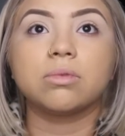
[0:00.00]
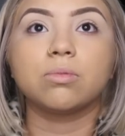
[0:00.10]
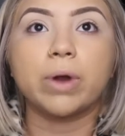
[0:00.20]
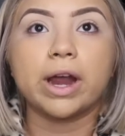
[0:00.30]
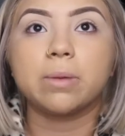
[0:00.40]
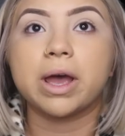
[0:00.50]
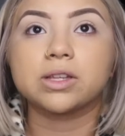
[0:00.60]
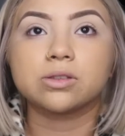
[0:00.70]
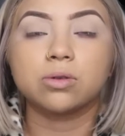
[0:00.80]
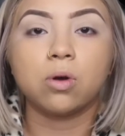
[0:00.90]
random
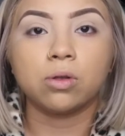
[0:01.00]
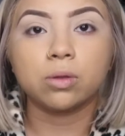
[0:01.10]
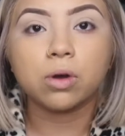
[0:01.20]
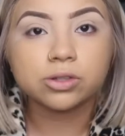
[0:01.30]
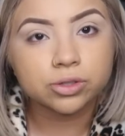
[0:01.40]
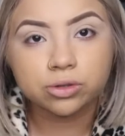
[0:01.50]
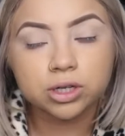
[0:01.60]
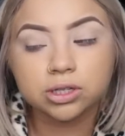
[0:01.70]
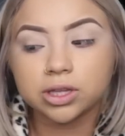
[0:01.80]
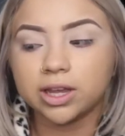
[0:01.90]
ass little hole in the wall
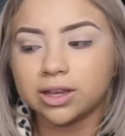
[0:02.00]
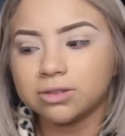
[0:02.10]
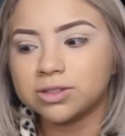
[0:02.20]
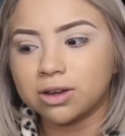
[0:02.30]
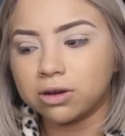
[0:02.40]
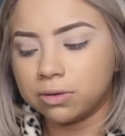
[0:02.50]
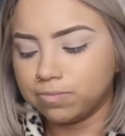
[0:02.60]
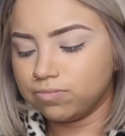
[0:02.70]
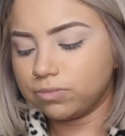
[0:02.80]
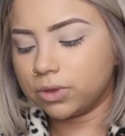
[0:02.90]
stores. Like, so
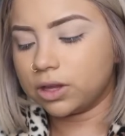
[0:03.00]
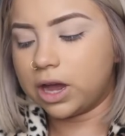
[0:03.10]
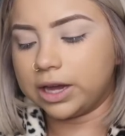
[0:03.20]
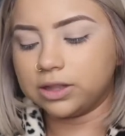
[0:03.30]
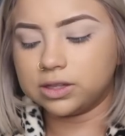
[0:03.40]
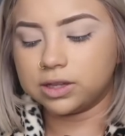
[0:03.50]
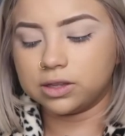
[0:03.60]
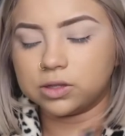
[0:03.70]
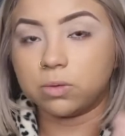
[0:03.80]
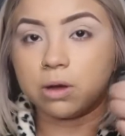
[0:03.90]
I get this at
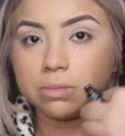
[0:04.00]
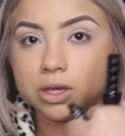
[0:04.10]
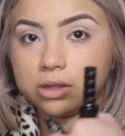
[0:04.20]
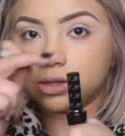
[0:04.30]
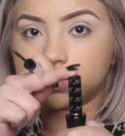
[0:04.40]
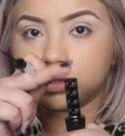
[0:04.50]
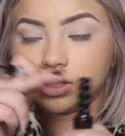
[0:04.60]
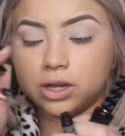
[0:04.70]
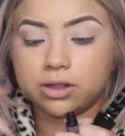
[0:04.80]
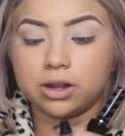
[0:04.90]
the Swamp Meet, this
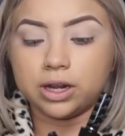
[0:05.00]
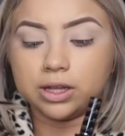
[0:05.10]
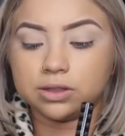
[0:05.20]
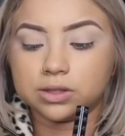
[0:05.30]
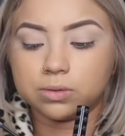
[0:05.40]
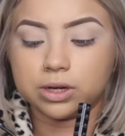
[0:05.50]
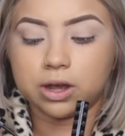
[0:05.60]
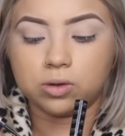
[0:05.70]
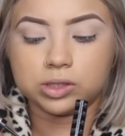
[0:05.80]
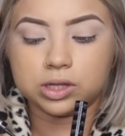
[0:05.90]
one, and then I get this one
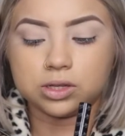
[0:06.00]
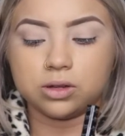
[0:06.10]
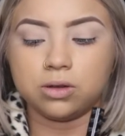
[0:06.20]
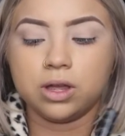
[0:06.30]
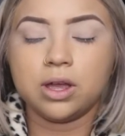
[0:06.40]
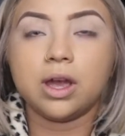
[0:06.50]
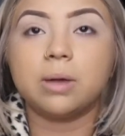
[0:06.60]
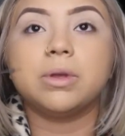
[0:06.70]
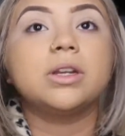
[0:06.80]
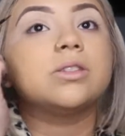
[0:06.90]
at Ulta. So
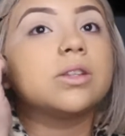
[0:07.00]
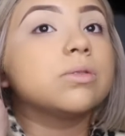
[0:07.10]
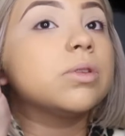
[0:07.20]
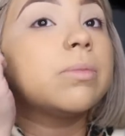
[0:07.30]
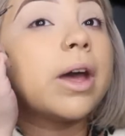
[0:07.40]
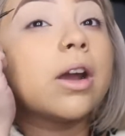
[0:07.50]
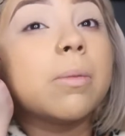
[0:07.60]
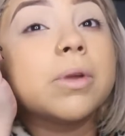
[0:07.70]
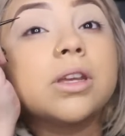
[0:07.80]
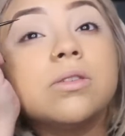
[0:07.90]
I mean, it doesn't really matter.
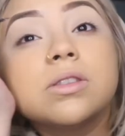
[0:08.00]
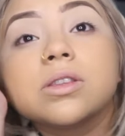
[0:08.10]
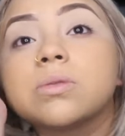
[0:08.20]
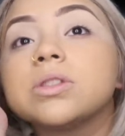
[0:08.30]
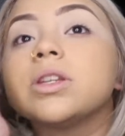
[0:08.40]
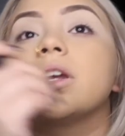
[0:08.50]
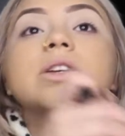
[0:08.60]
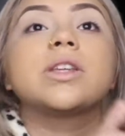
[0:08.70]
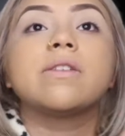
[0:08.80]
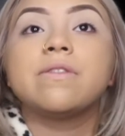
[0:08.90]
I'm gonna use this one today
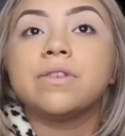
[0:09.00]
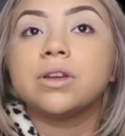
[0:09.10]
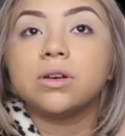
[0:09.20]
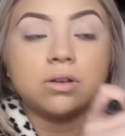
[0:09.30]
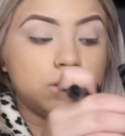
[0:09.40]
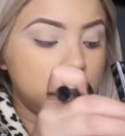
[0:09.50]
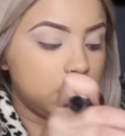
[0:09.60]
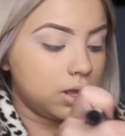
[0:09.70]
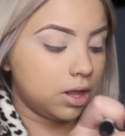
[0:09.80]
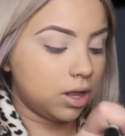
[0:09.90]
because I feel
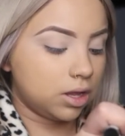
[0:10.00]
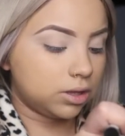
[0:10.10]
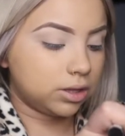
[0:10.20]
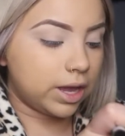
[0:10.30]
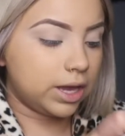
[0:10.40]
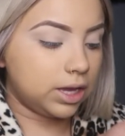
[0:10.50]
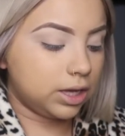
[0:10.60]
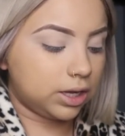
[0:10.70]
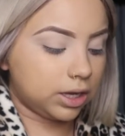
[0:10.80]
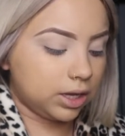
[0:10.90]

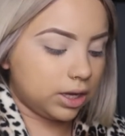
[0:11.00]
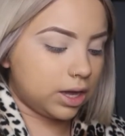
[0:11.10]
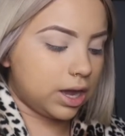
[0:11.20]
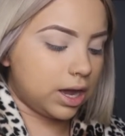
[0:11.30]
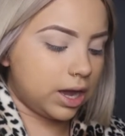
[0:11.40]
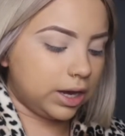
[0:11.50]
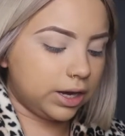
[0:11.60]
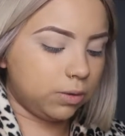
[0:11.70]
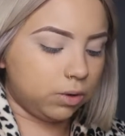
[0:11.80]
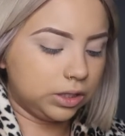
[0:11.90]
like I
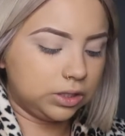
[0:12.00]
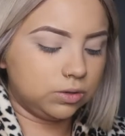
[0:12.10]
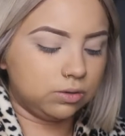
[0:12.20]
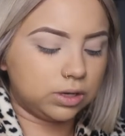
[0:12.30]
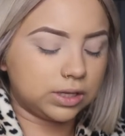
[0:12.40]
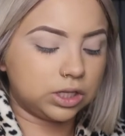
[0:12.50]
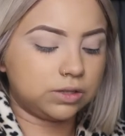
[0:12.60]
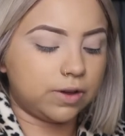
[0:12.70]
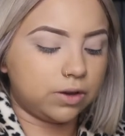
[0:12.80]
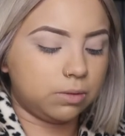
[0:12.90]
kind of want to, because I
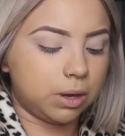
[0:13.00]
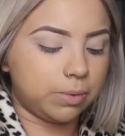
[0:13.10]
just found it in my